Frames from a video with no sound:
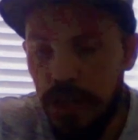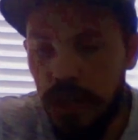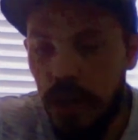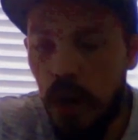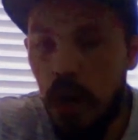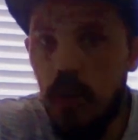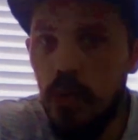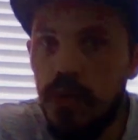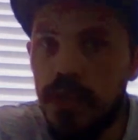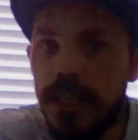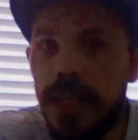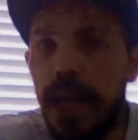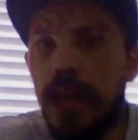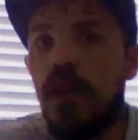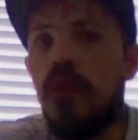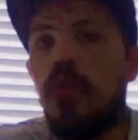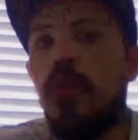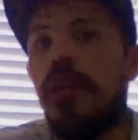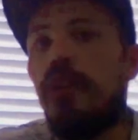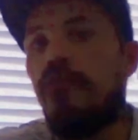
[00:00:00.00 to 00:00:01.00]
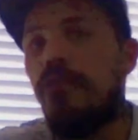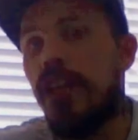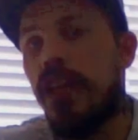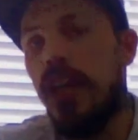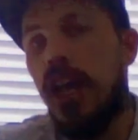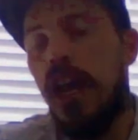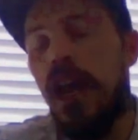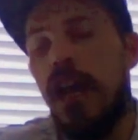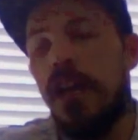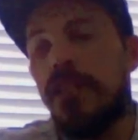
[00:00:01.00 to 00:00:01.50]
the old sanguinary
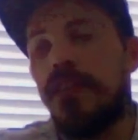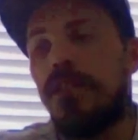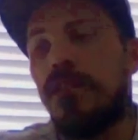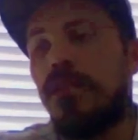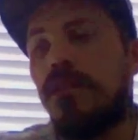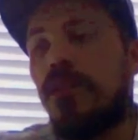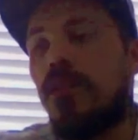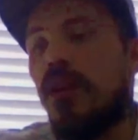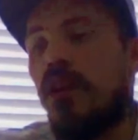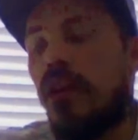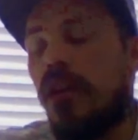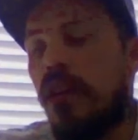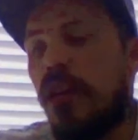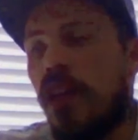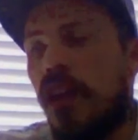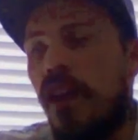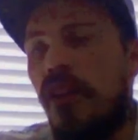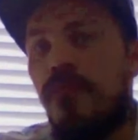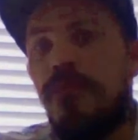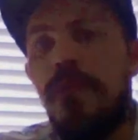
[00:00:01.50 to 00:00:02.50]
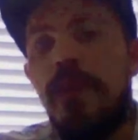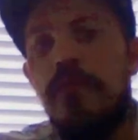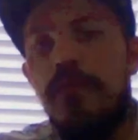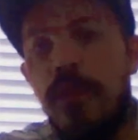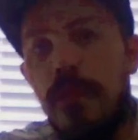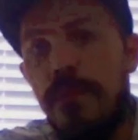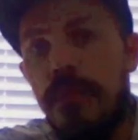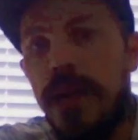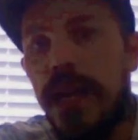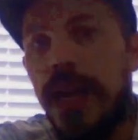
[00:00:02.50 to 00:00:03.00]
guard have been
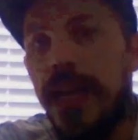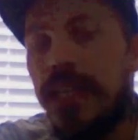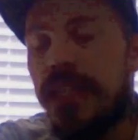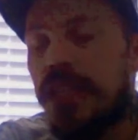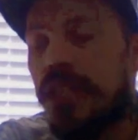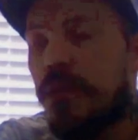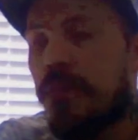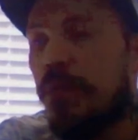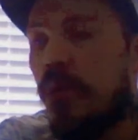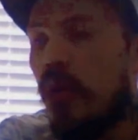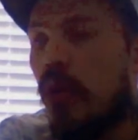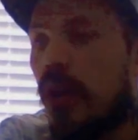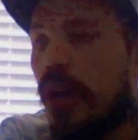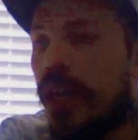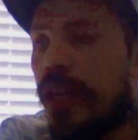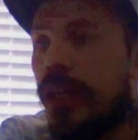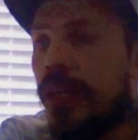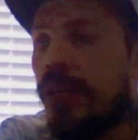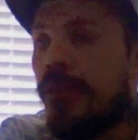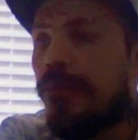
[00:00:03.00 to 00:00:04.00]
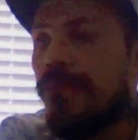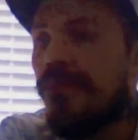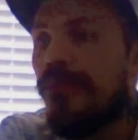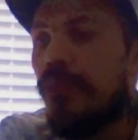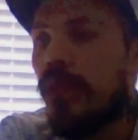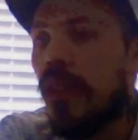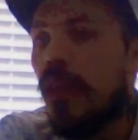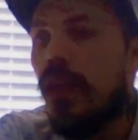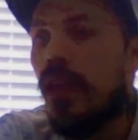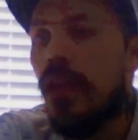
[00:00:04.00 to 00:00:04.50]
replaced by
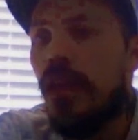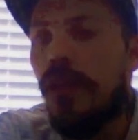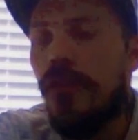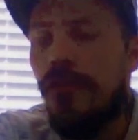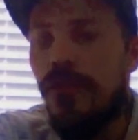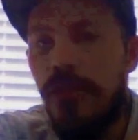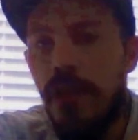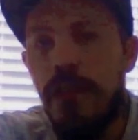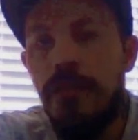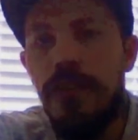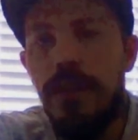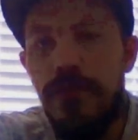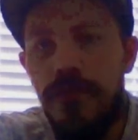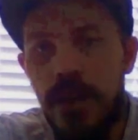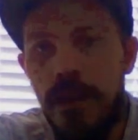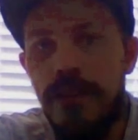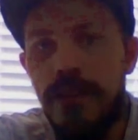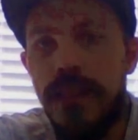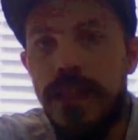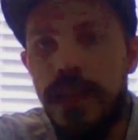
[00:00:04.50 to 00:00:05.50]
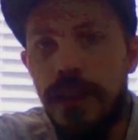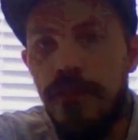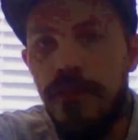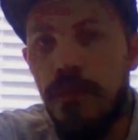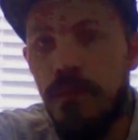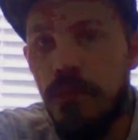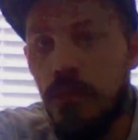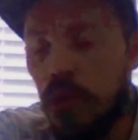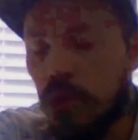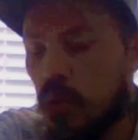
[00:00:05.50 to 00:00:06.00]
very, very
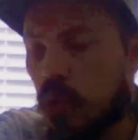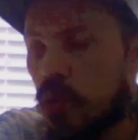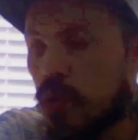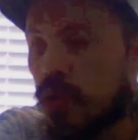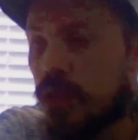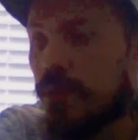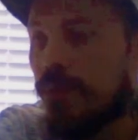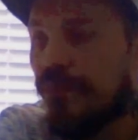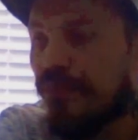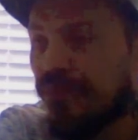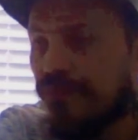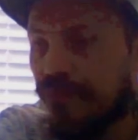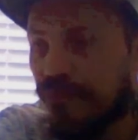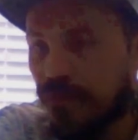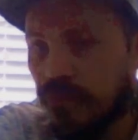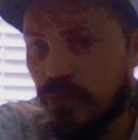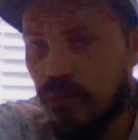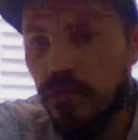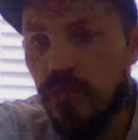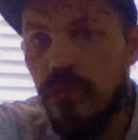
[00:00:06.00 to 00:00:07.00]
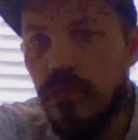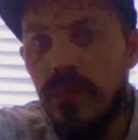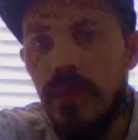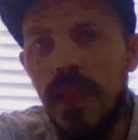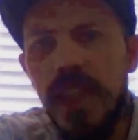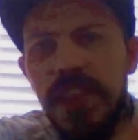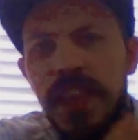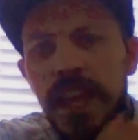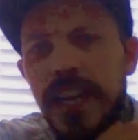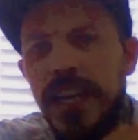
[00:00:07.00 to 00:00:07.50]
different models.
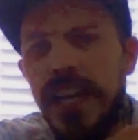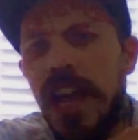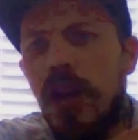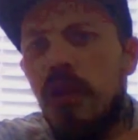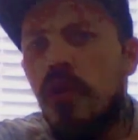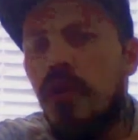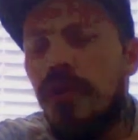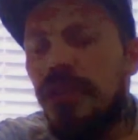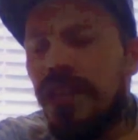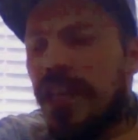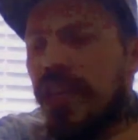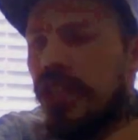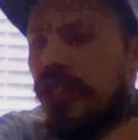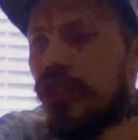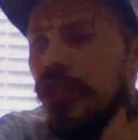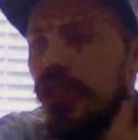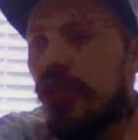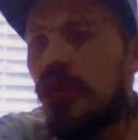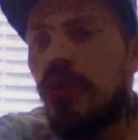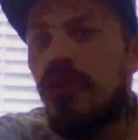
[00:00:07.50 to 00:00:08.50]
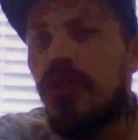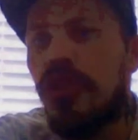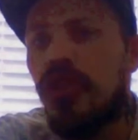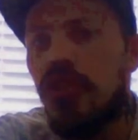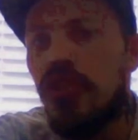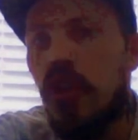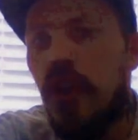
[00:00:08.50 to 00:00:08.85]
They now got these huge